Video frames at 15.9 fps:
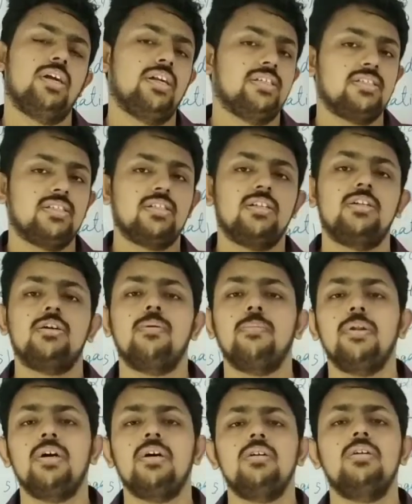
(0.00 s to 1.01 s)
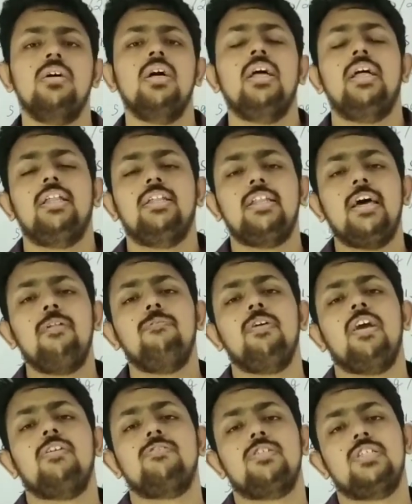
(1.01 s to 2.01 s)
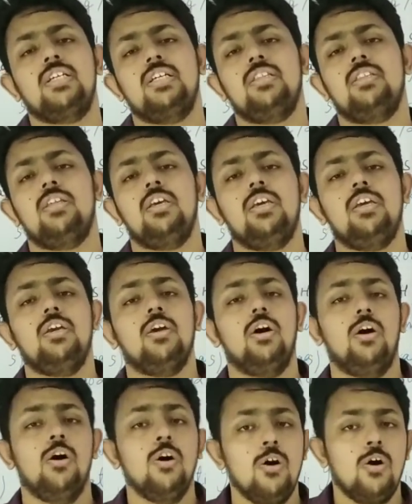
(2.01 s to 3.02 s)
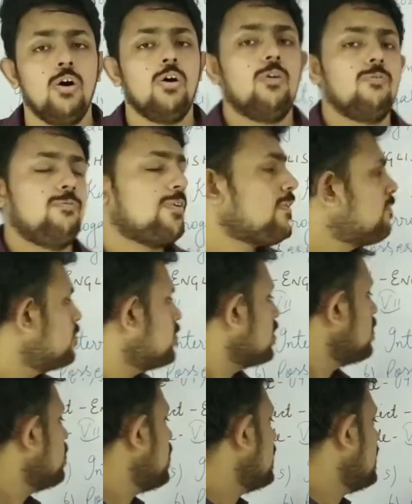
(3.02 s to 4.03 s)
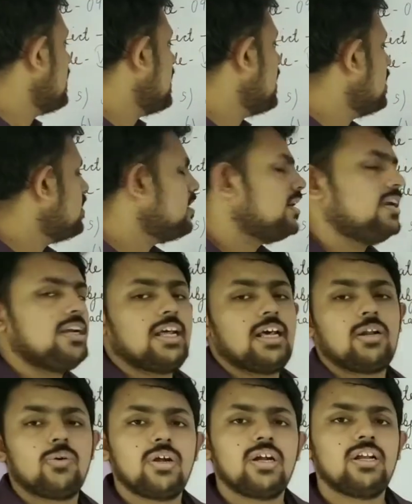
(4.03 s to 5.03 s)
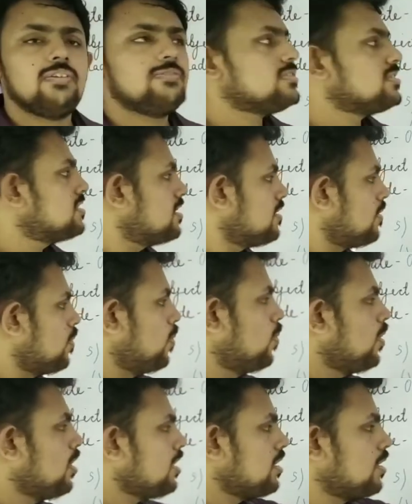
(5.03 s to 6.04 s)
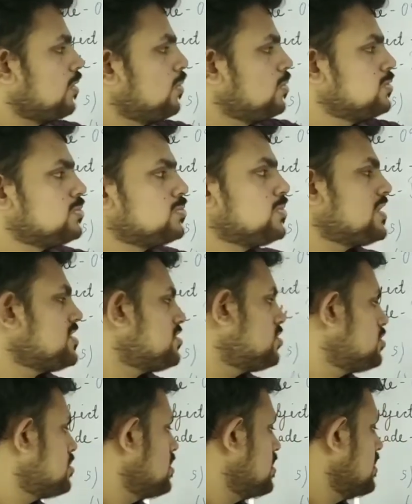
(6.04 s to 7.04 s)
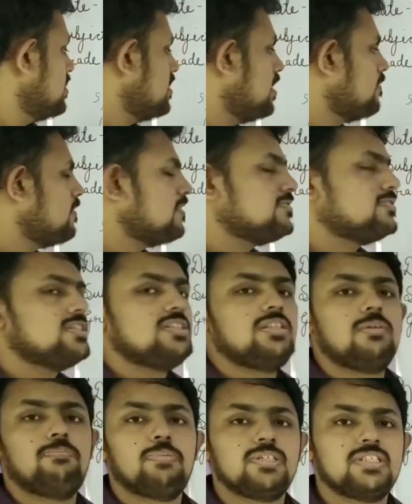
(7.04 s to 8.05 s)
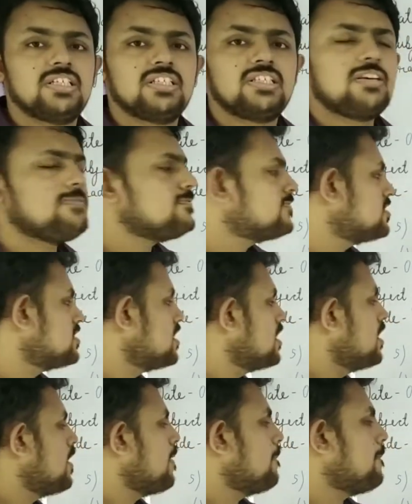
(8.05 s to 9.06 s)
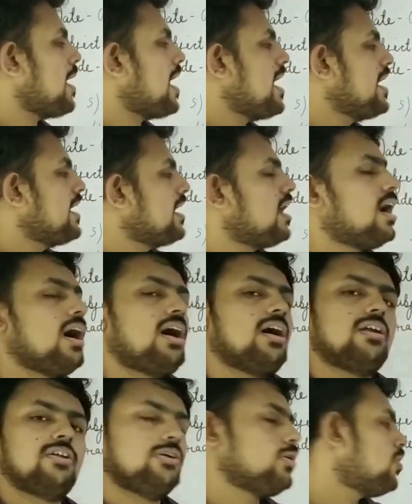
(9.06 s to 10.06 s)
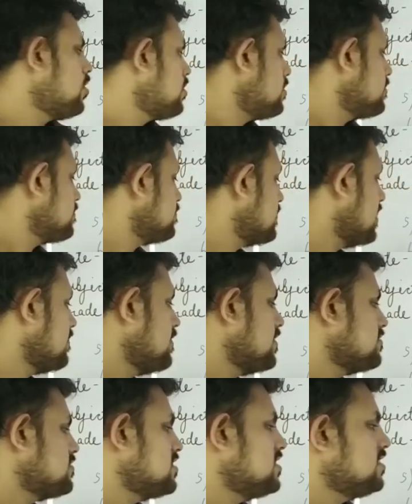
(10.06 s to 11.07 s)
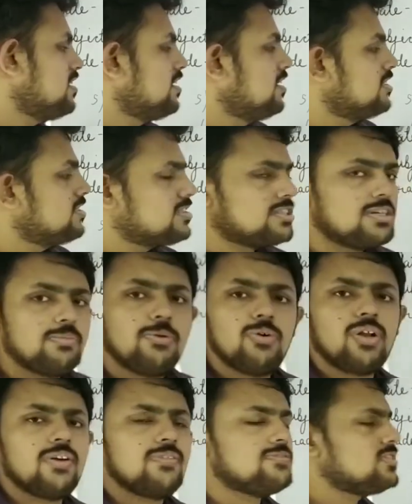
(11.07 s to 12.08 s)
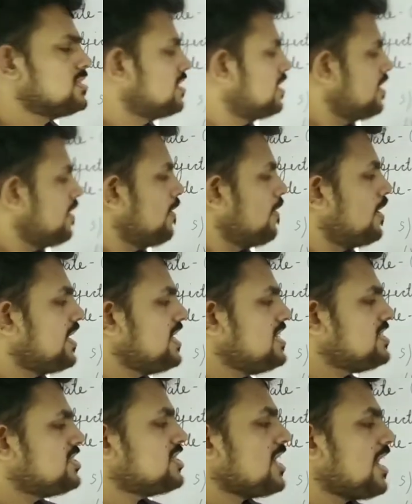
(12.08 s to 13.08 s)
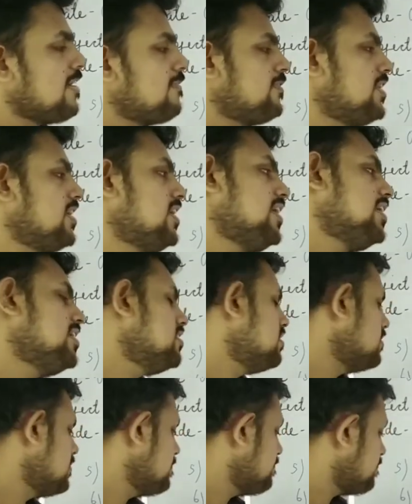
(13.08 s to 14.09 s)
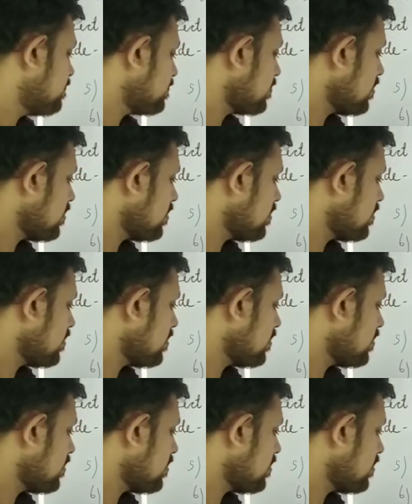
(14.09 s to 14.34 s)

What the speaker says: it is a determiner. Then we have seen the fifth one here, interrogatives. What, whose, which. Then we have seen the possessives, my, or, your. Then we have seen the distributives, each, every, either.